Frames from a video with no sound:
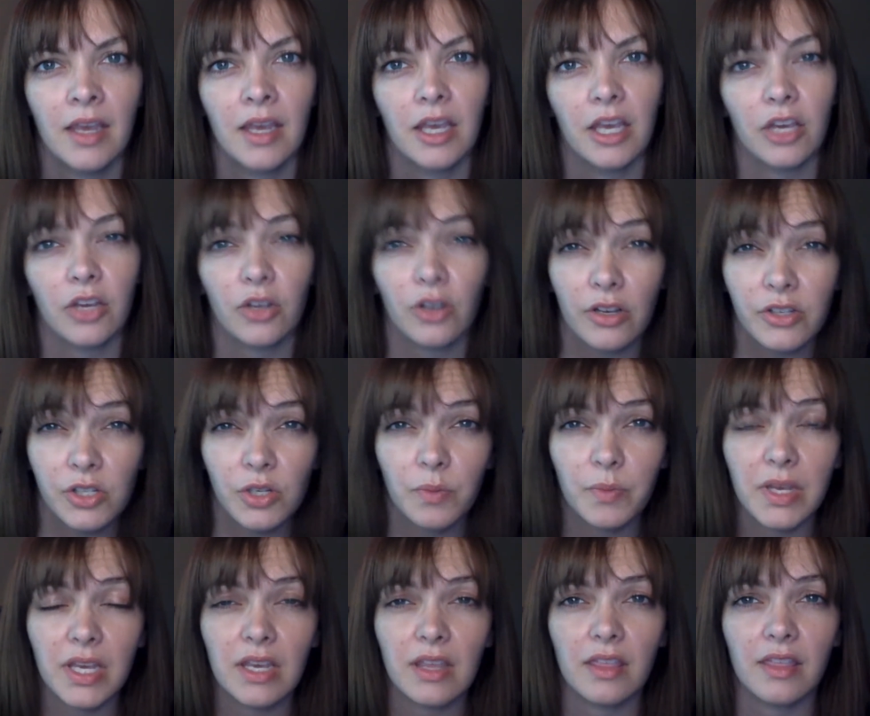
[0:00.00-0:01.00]
It could also
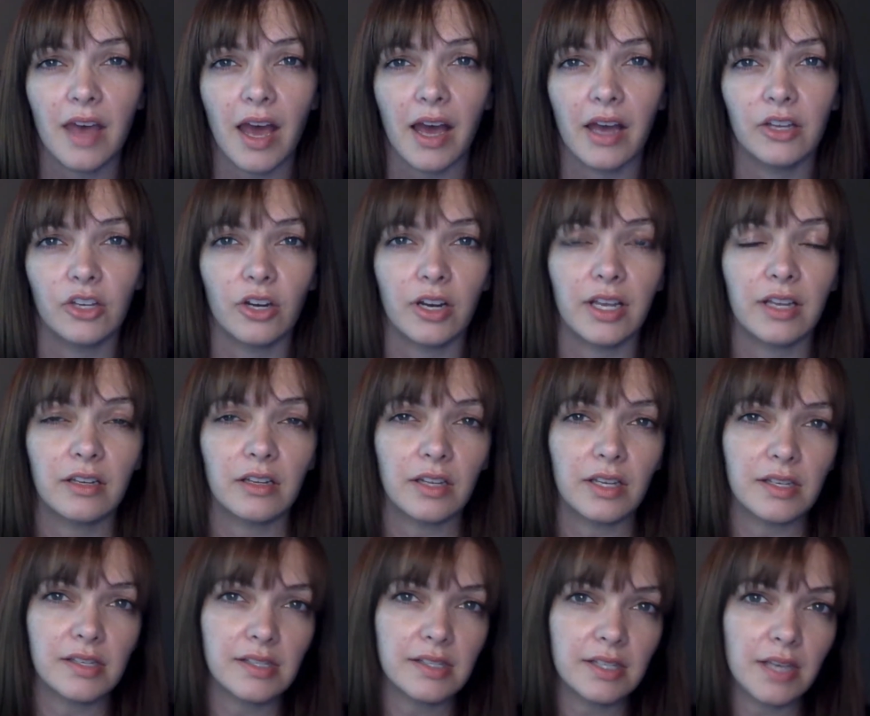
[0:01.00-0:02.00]
be that you're handling
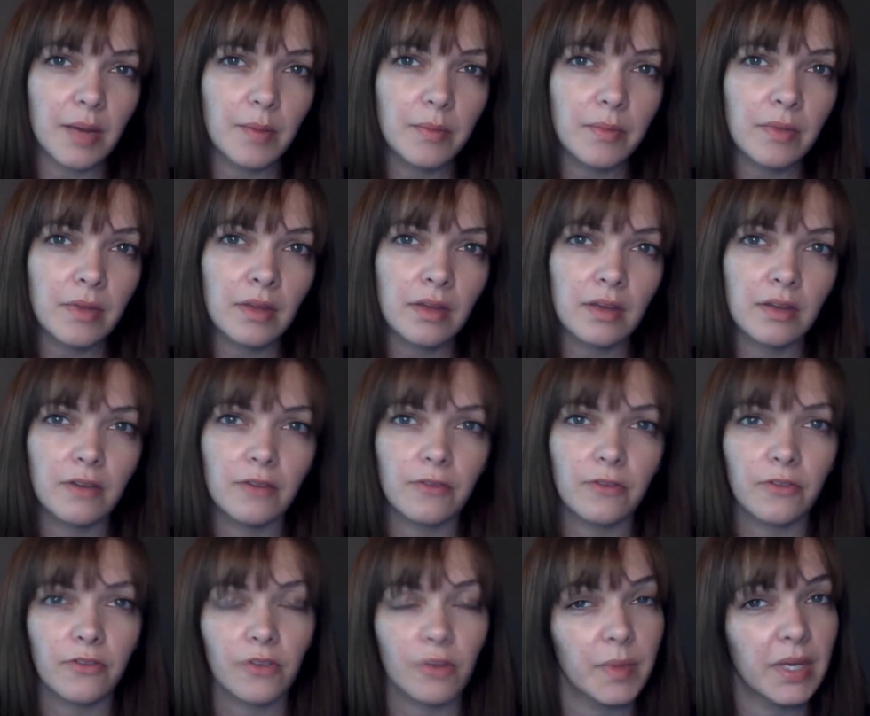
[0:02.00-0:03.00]
some
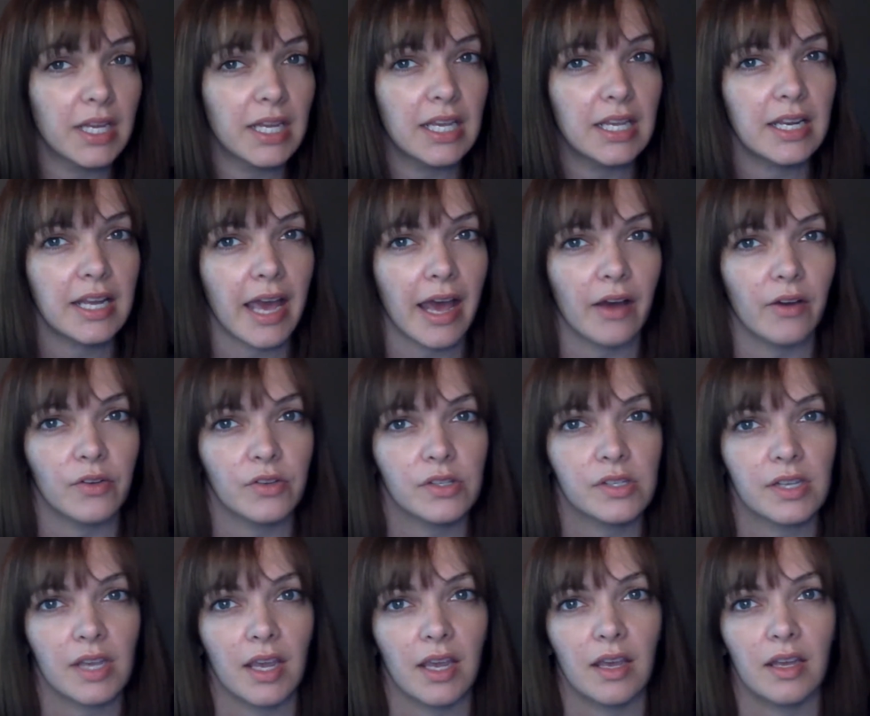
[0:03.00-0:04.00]
fulfillment in-house
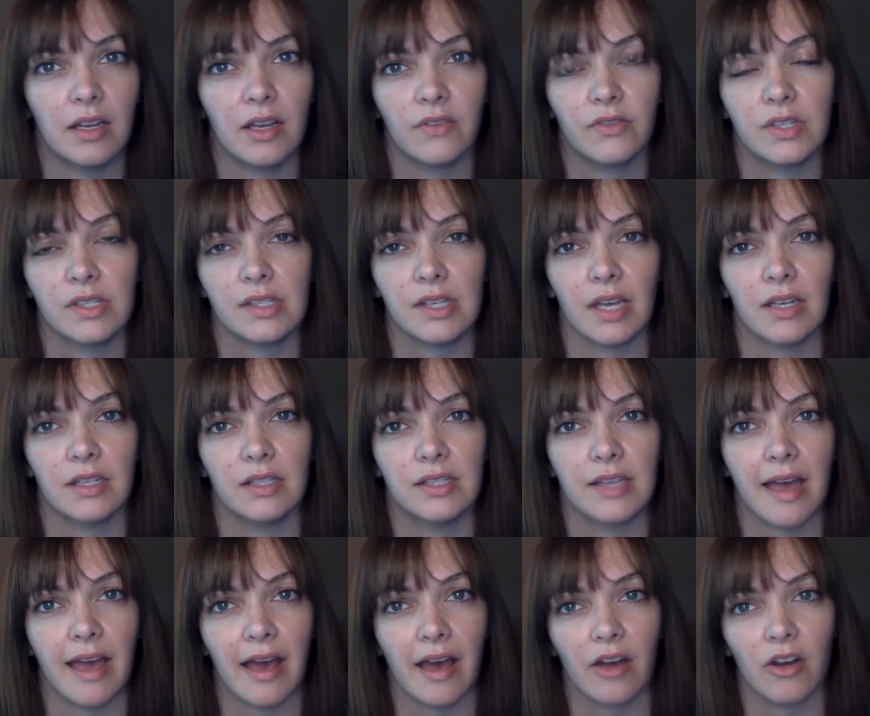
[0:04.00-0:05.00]
and have decided to
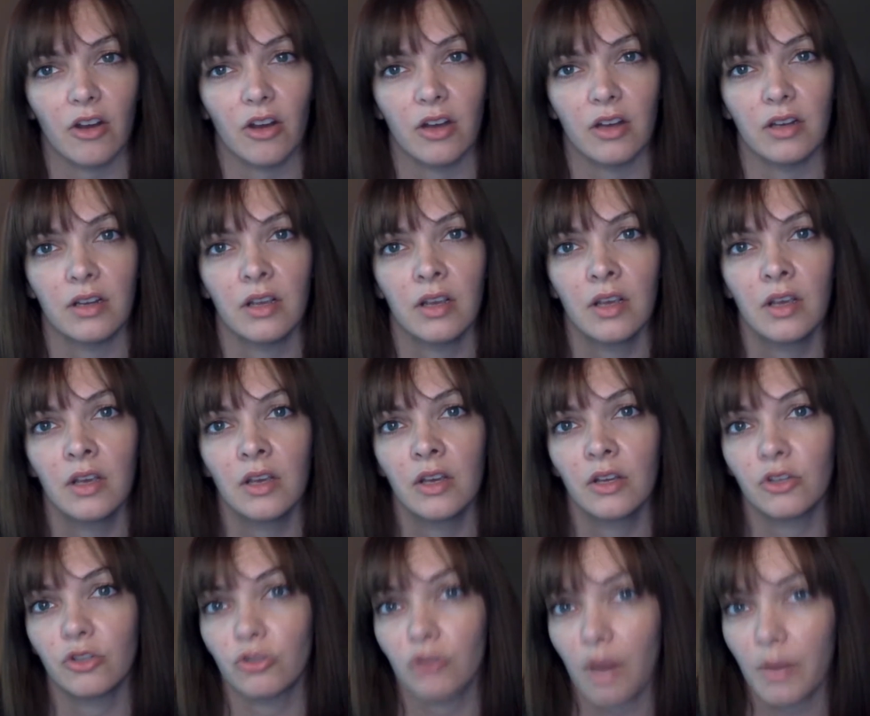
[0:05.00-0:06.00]
add on
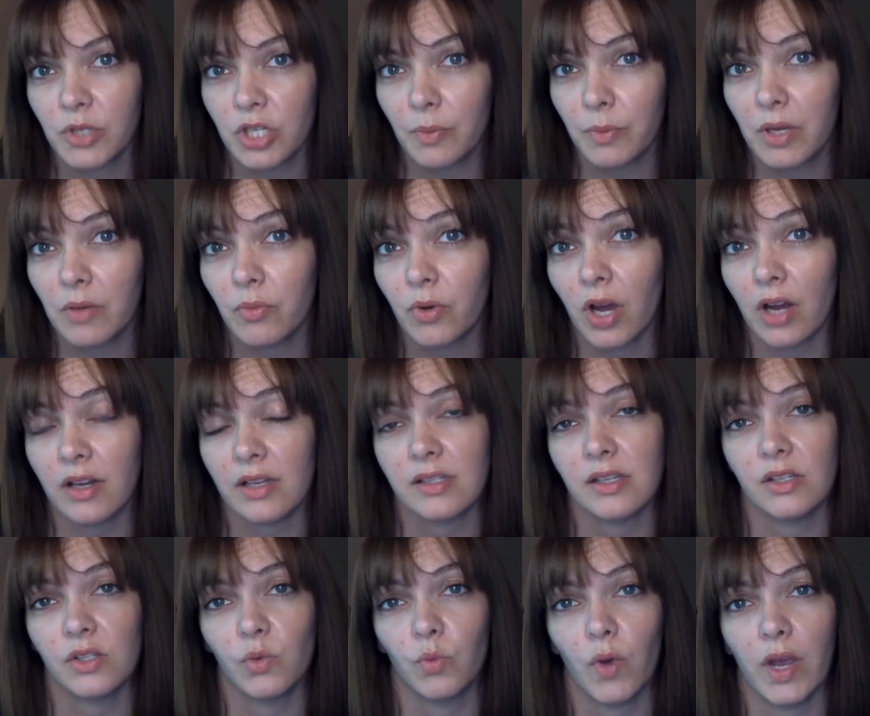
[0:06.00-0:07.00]
dropshipping products
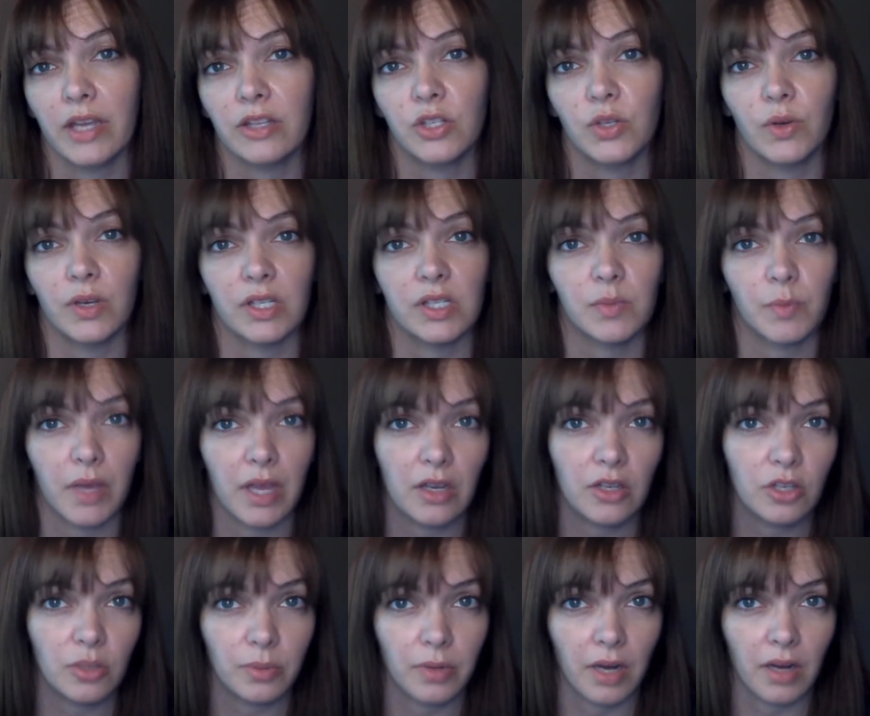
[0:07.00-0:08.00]
as a way to expand
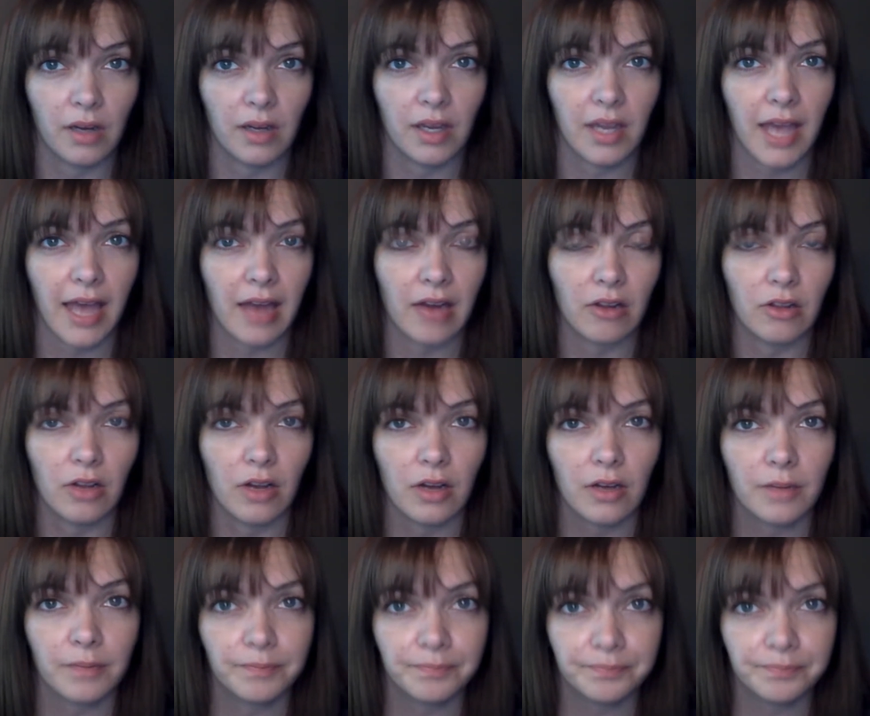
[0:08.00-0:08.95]
your product catalog.